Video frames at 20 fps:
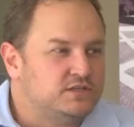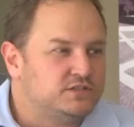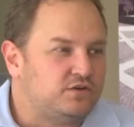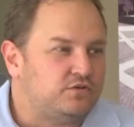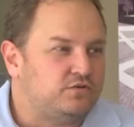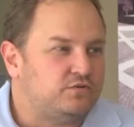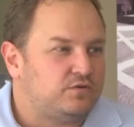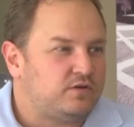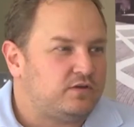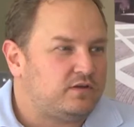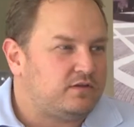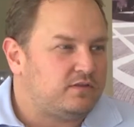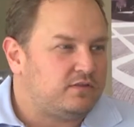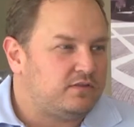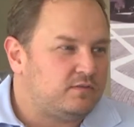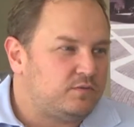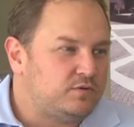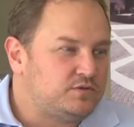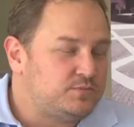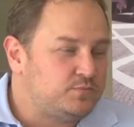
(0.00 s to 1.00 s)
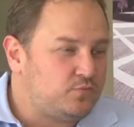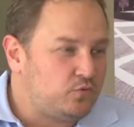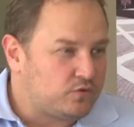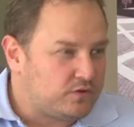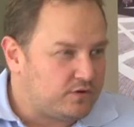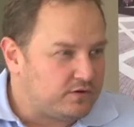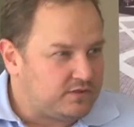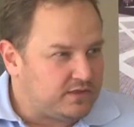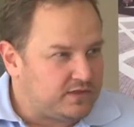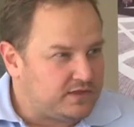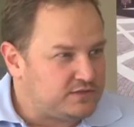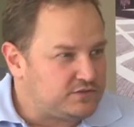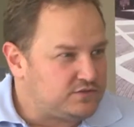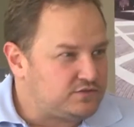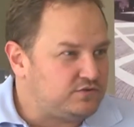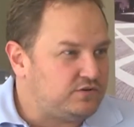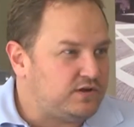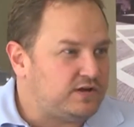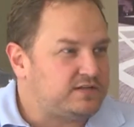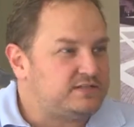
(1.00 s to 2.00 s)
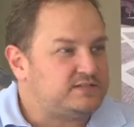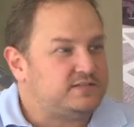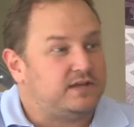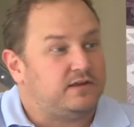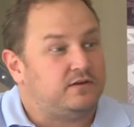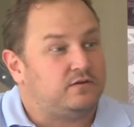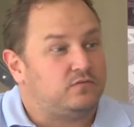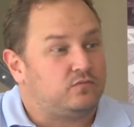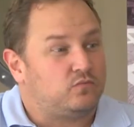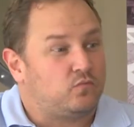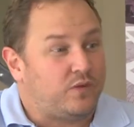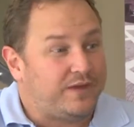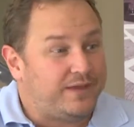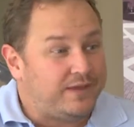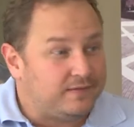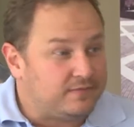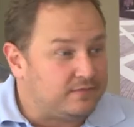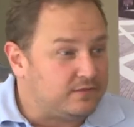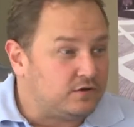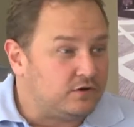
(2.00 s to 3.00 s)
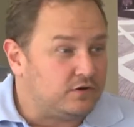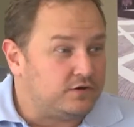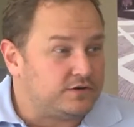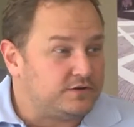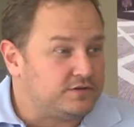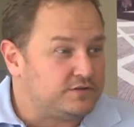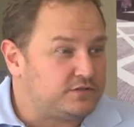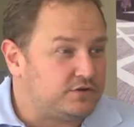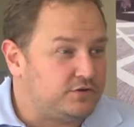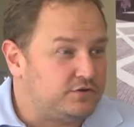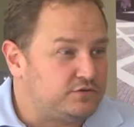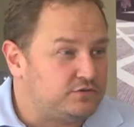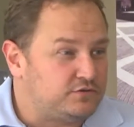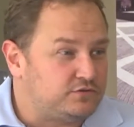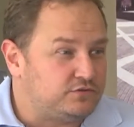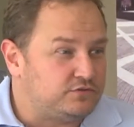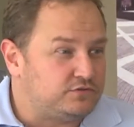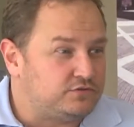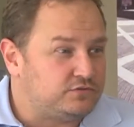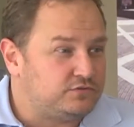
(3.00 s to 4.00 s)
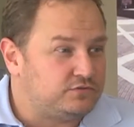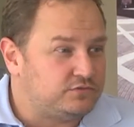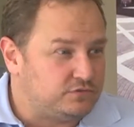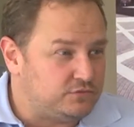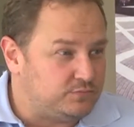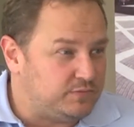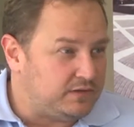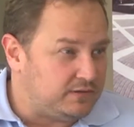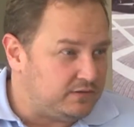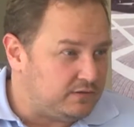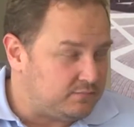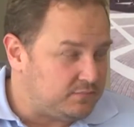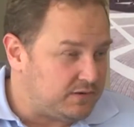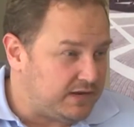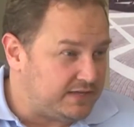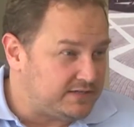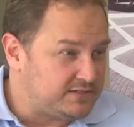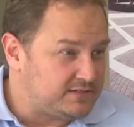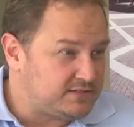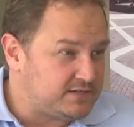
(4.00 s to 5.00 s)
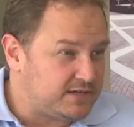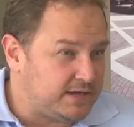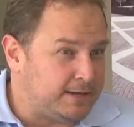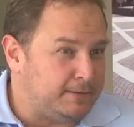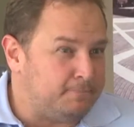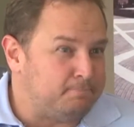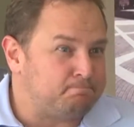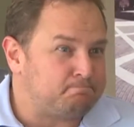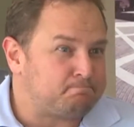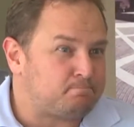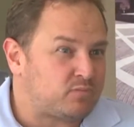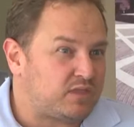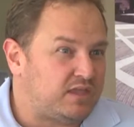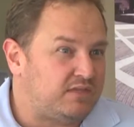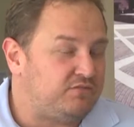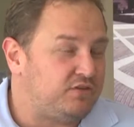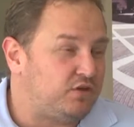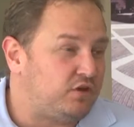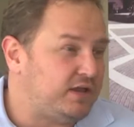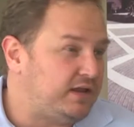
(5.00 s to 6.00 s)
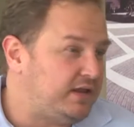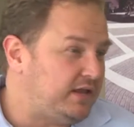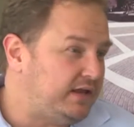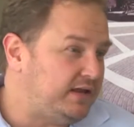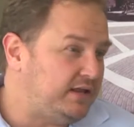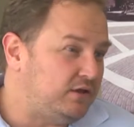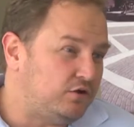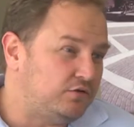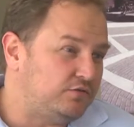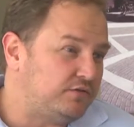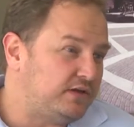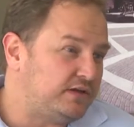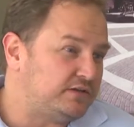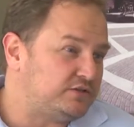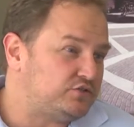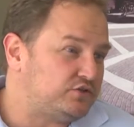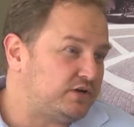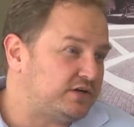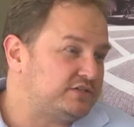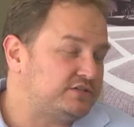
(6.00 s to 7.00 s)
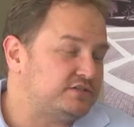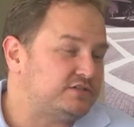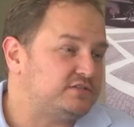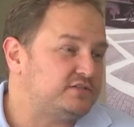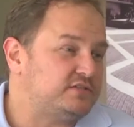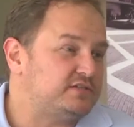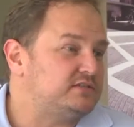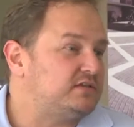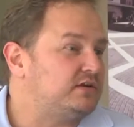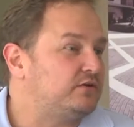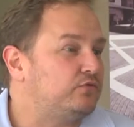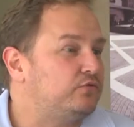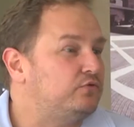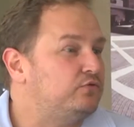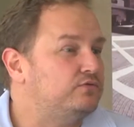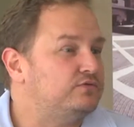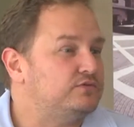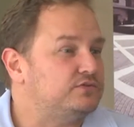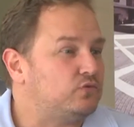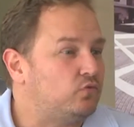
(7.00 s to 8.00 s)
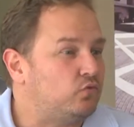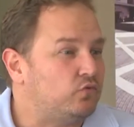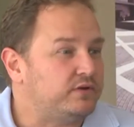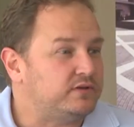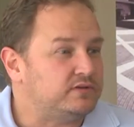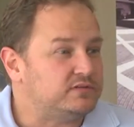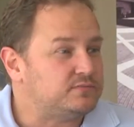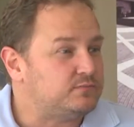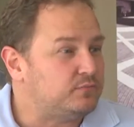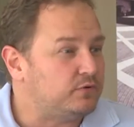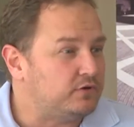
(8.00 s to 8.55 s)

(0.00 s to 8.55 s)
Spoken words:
So the most important thing is to understand where in the garden it's going to be placed. If there are any overhead structures, things like roofs, awnings,